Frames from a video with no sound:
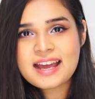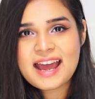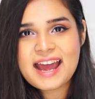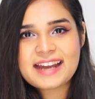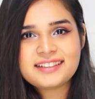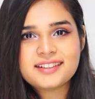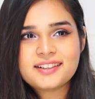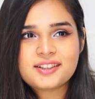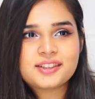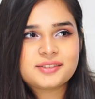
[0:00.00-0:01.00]
and
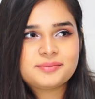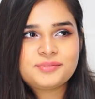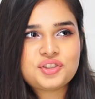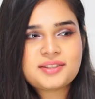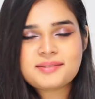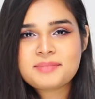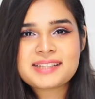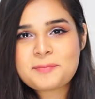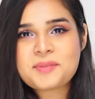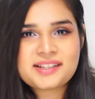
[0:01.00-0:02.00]
just mix
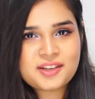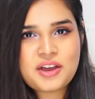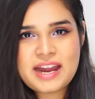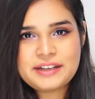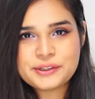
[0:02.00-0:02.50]
up things in your head,